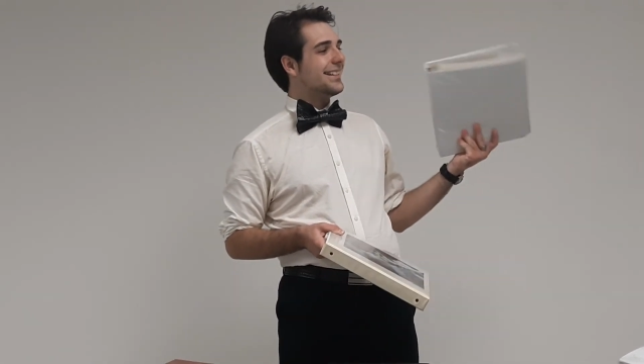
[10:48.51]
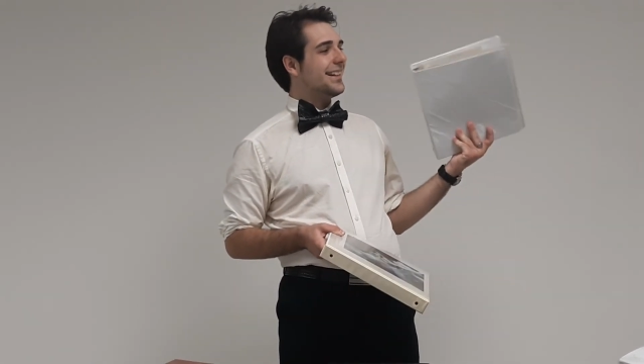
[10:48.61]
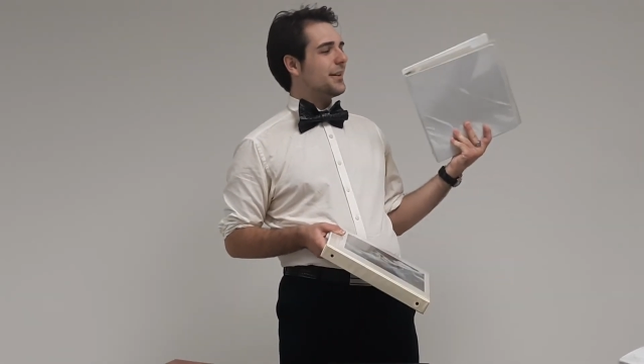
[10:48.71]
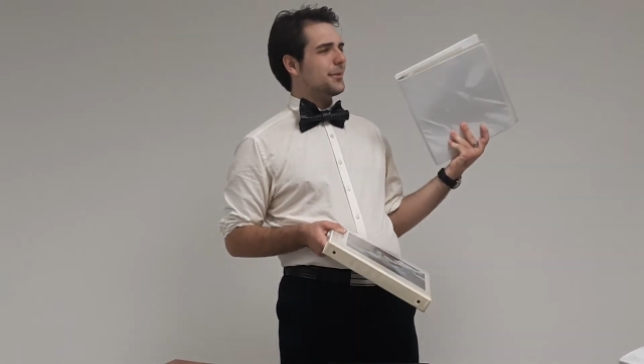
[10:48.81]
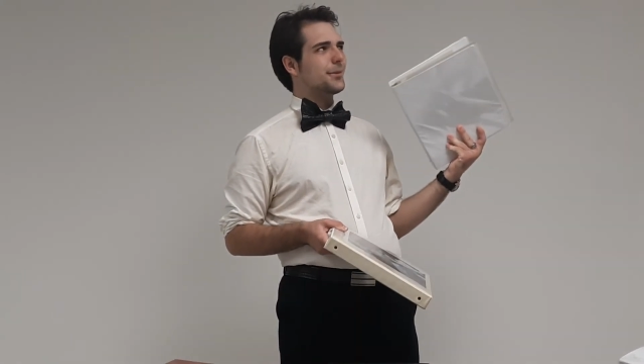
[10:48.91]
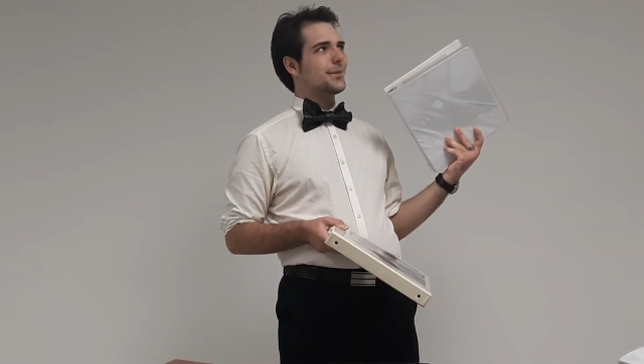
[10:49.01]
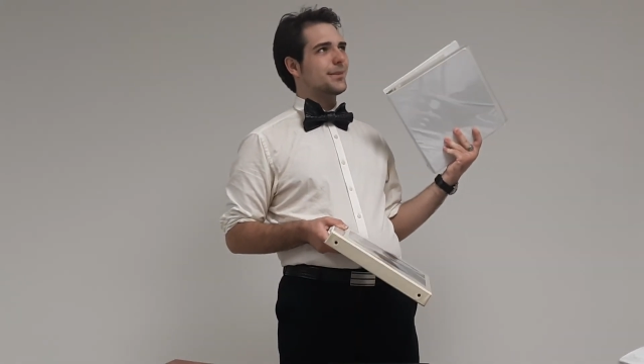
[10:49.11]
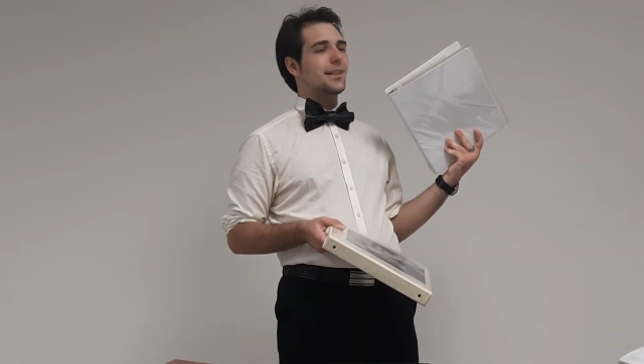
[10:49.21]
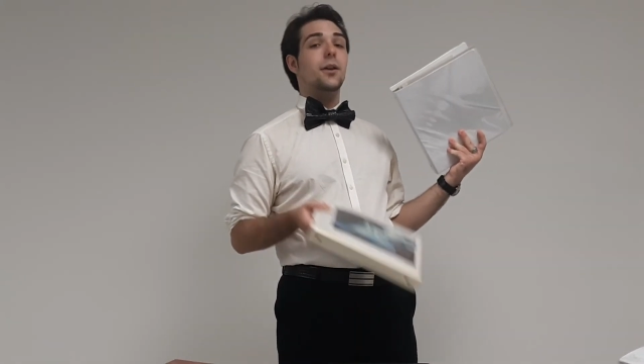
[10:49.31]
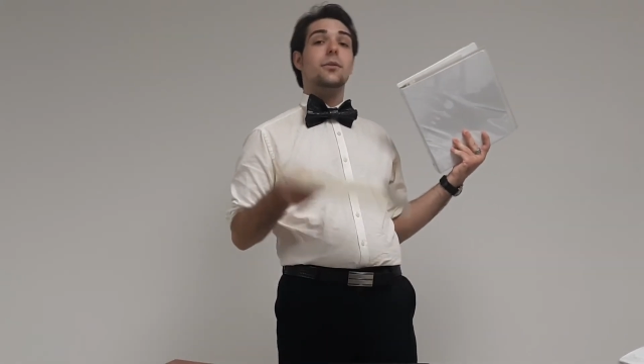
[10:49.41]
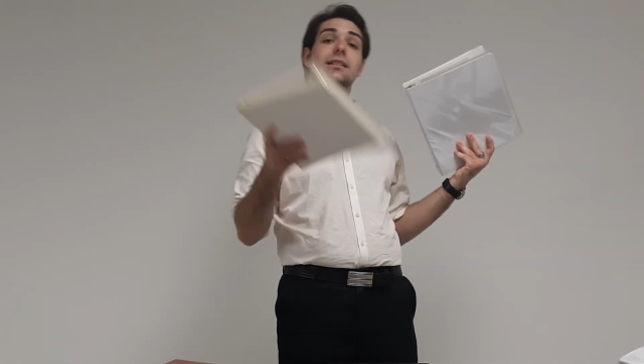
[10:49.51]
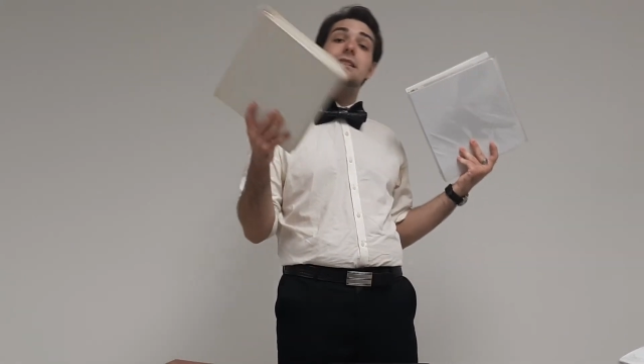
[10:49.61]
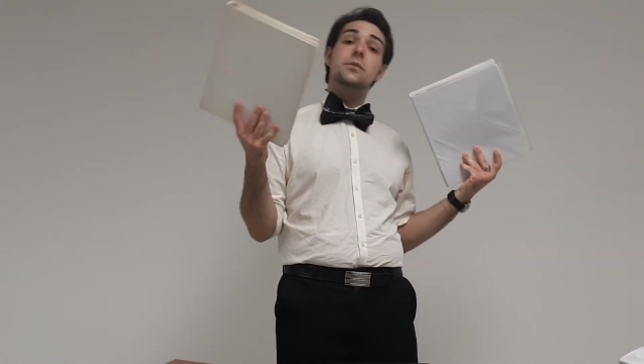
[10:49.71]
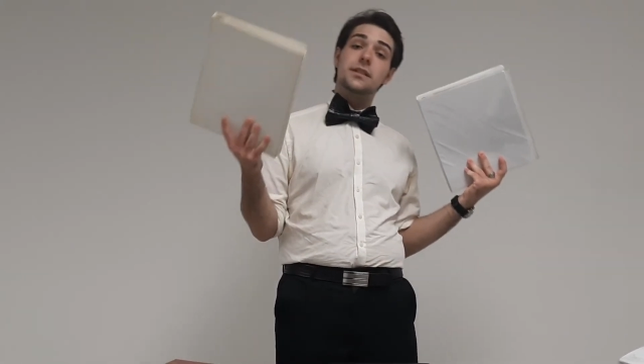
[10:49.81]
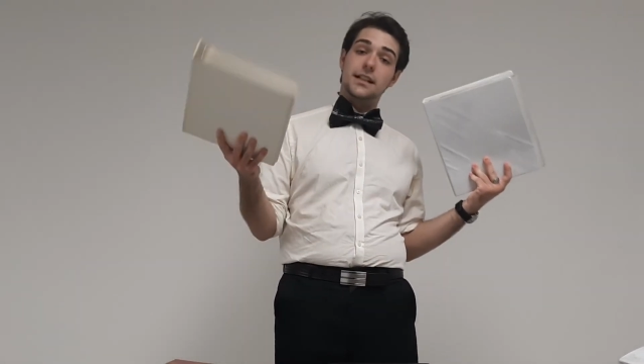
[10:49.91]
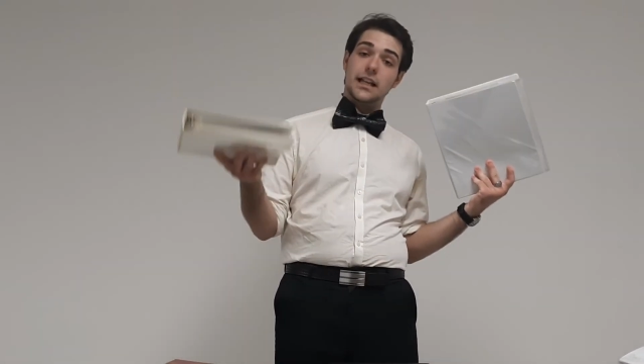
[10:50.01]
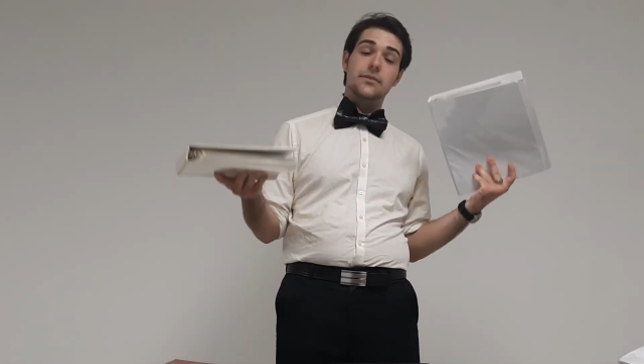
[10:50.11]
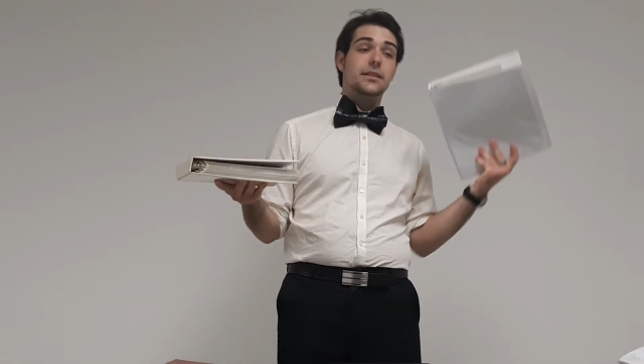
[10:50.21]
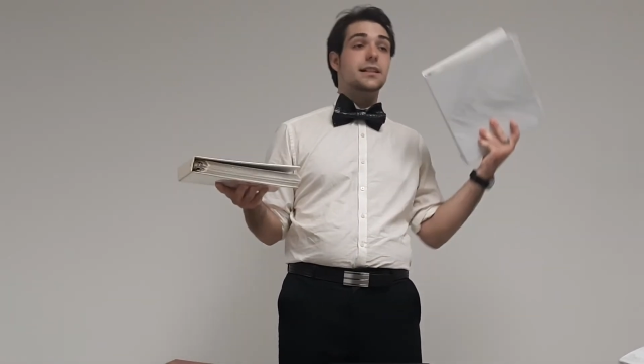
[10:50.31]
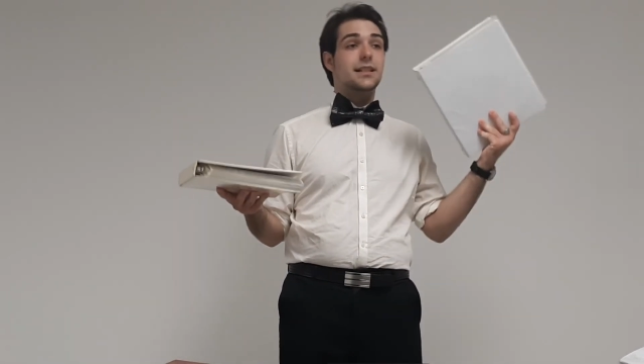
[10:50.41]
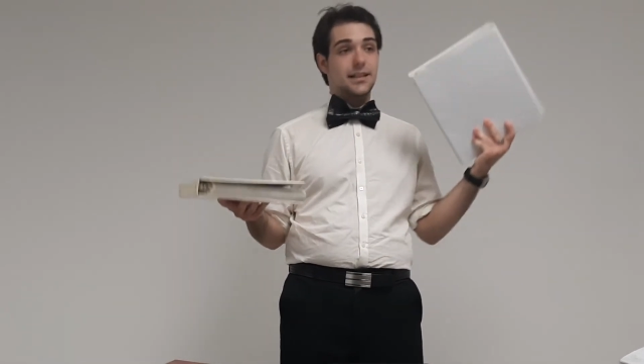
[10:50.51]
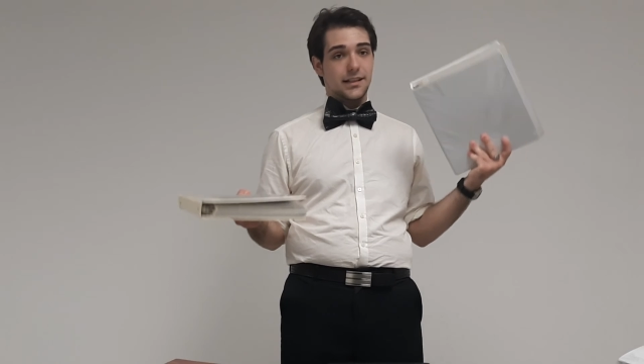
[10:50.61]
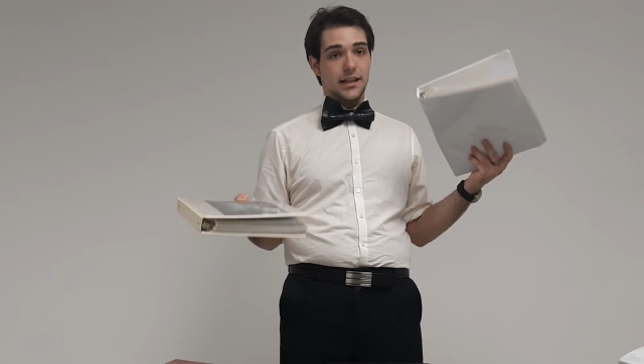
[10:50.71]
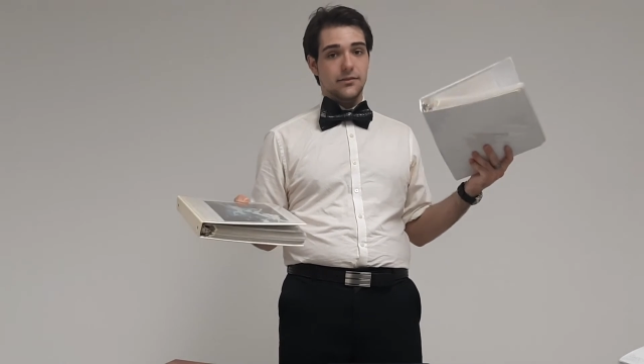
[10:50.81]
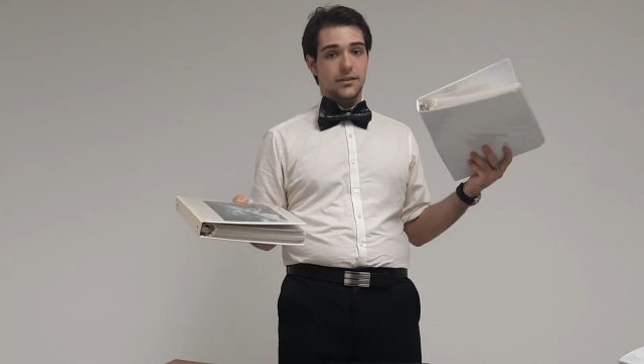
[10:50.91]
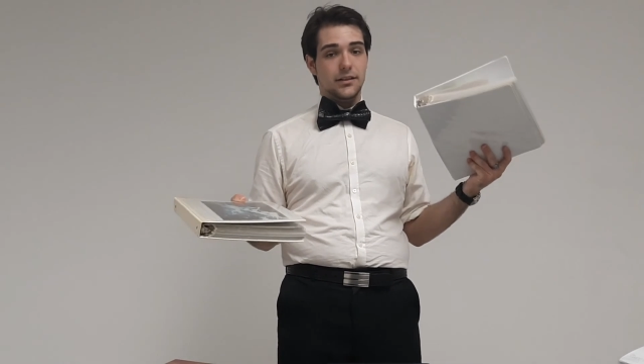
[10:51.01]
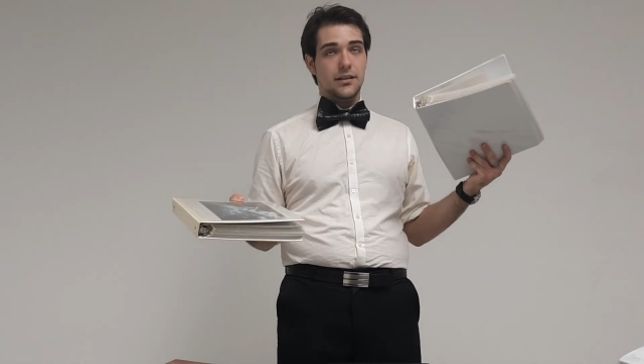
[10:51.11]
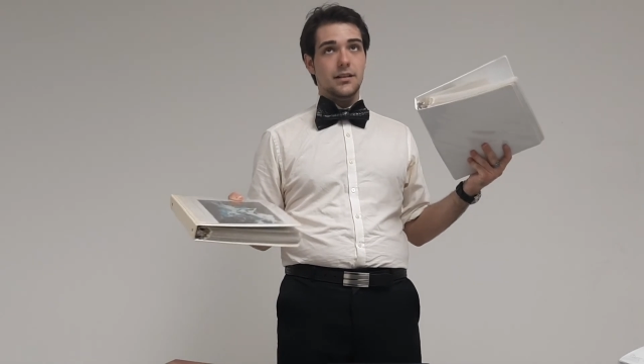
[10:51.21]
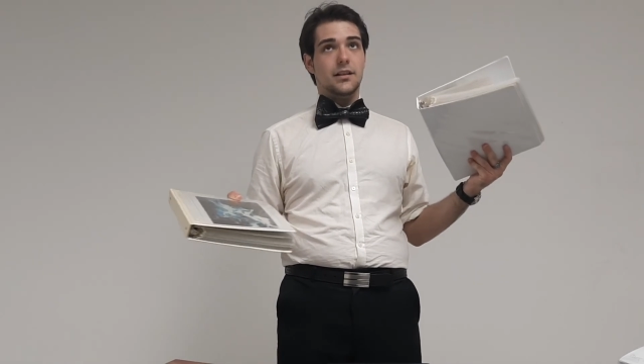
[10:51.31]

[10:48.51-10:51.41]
No, this was 11, this is 11.